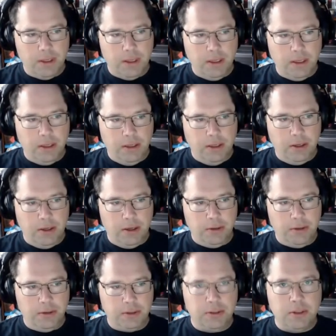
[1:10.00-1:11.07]

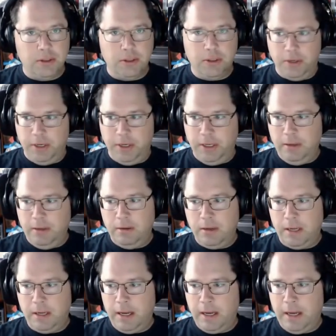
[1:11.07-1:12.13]
To a certain degree,
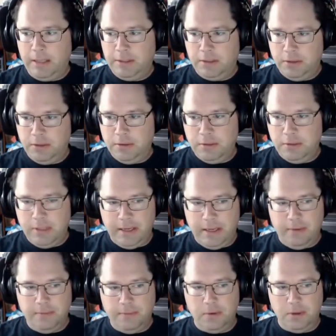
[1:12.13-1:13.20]
I still use
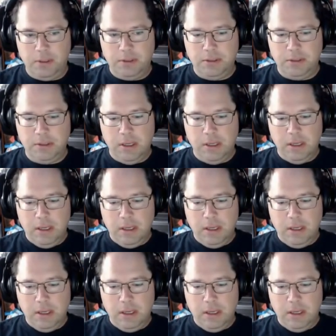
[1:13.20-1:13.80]
that, of course,